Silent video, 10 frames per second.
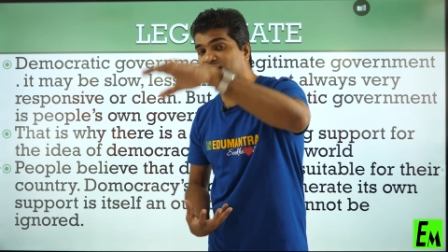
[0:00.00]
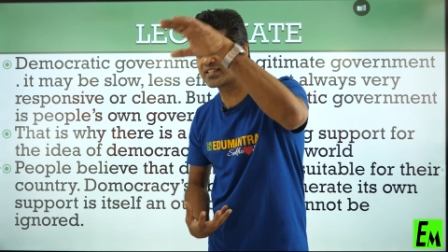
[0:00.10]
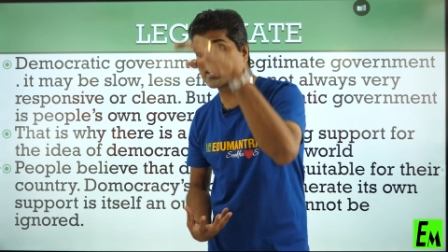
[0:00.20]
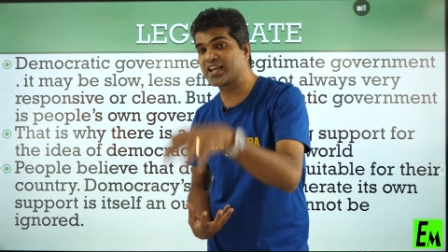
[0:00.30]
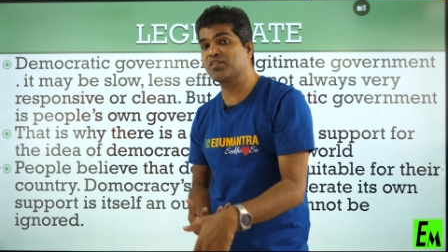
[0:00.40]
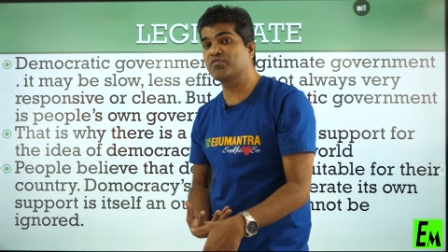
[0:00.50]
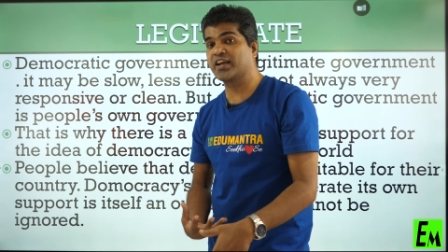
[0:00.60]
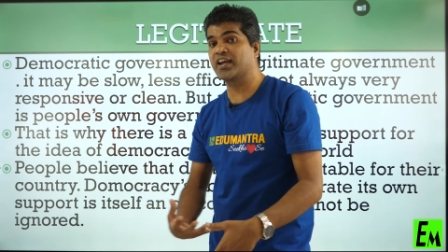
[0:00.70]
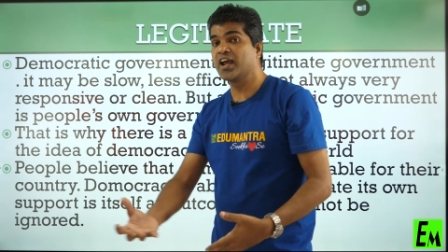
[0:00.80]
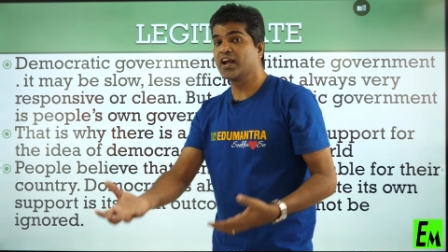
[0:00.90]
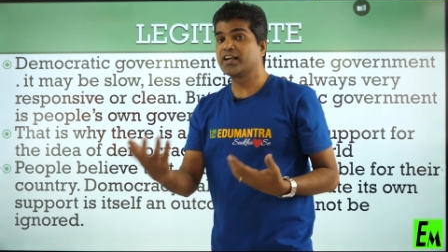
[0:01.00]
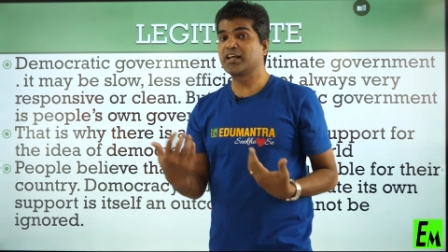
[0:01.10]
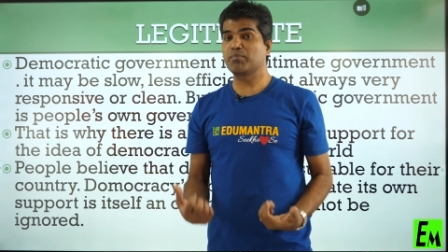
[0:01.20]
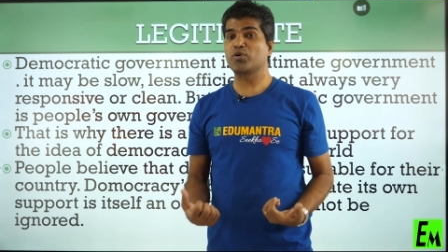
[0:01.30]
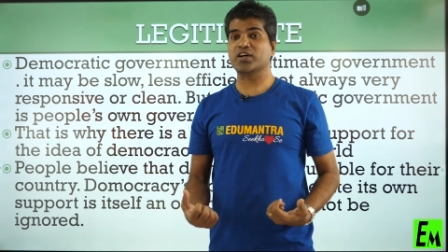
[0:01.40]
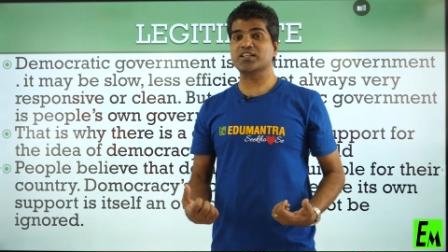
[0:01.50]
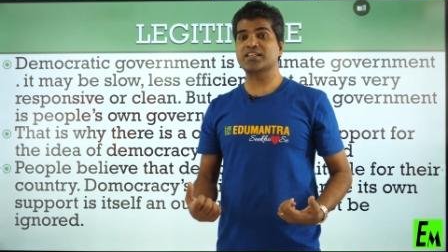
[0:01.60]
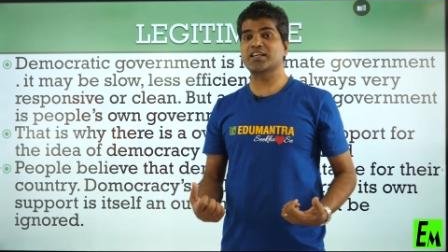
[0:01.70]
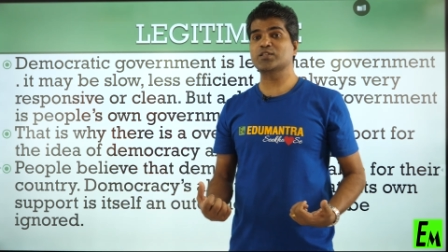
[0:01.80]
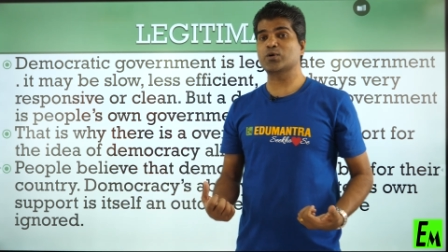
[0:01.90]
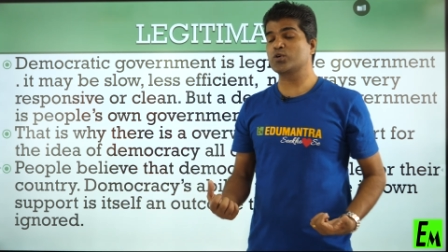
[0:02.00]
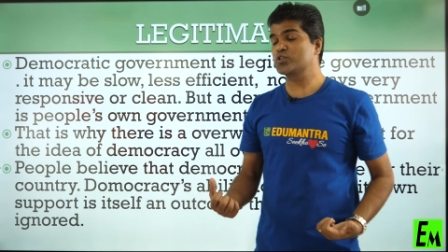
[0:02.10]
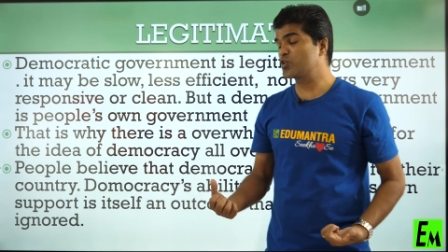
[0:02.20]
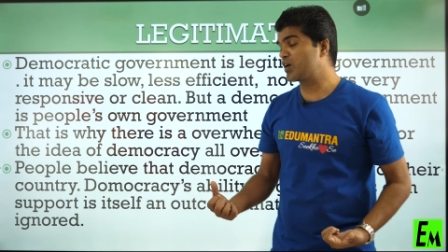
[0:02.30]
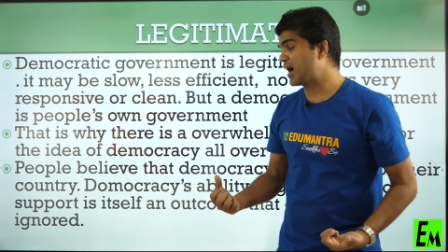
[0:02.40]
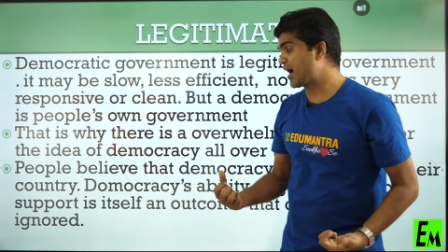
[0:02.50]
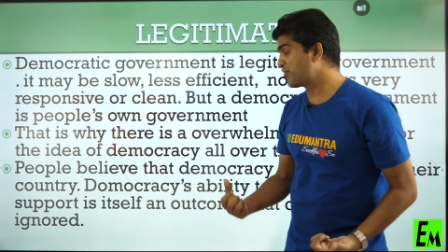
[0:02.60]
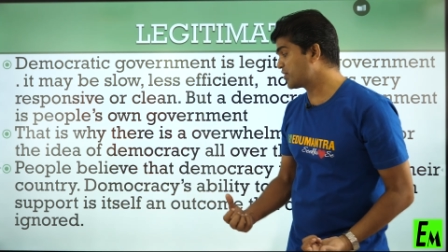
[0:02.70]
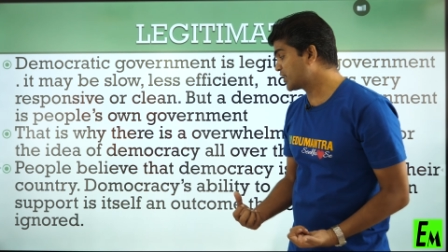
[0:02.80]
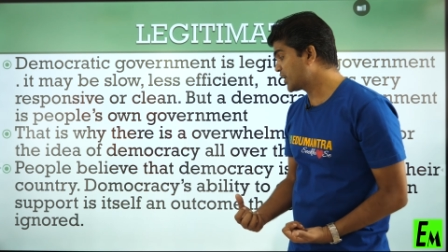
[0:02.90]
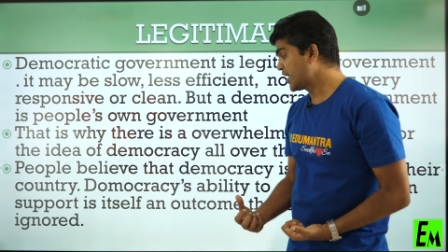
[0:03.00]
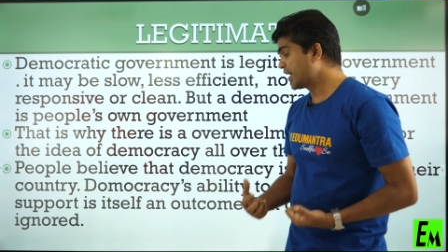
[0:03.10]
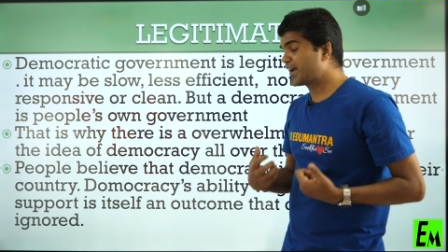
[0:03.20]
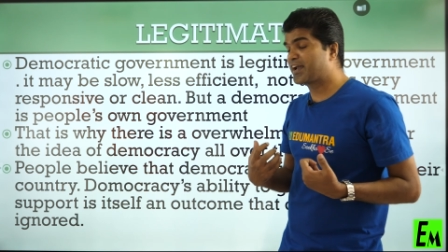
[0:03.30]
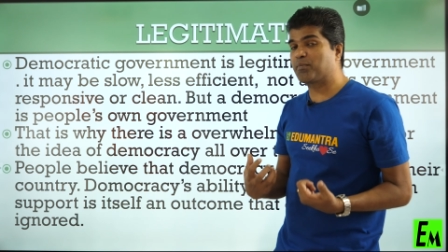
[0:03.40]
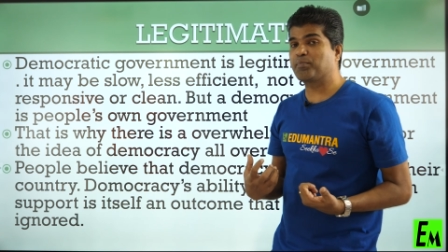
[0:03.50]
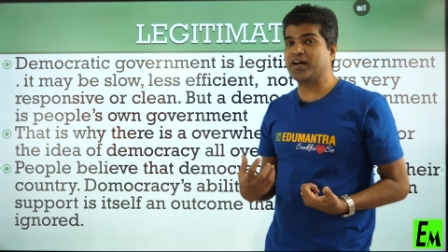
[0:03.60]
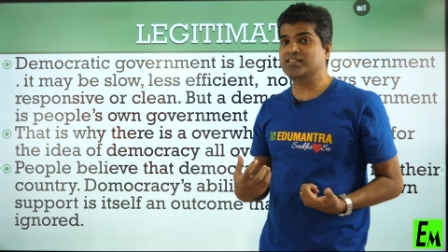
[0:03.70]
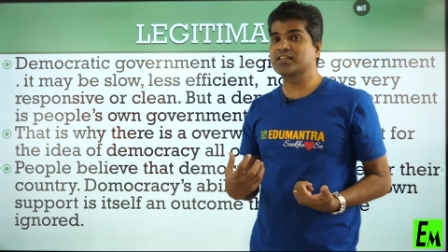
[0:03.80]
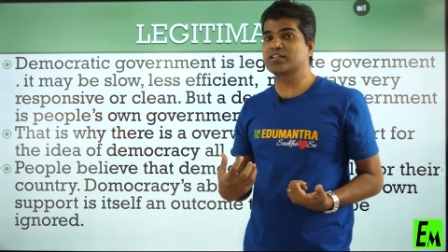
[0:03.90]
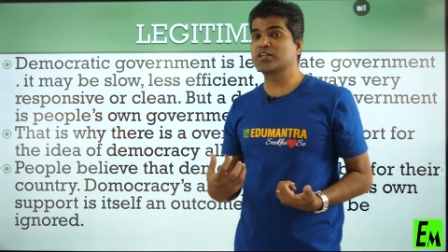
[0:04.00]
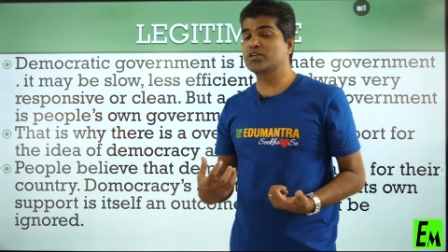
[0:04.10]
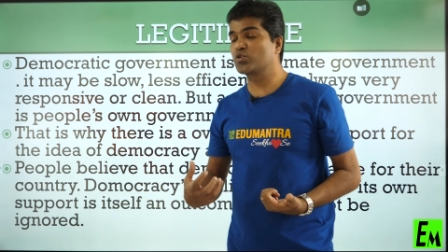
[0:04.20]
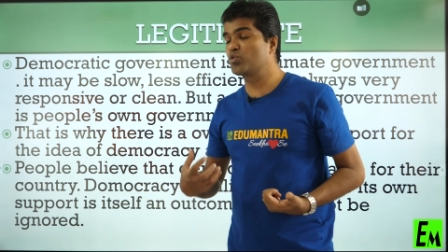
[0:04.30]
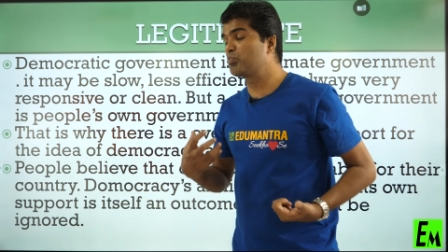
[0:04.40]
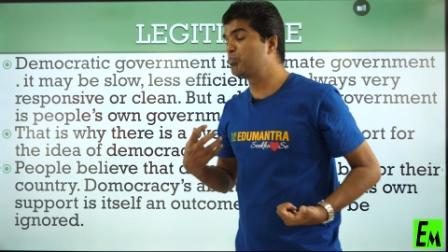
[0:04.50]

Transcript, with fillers: The same way, democracy is also having a capacity to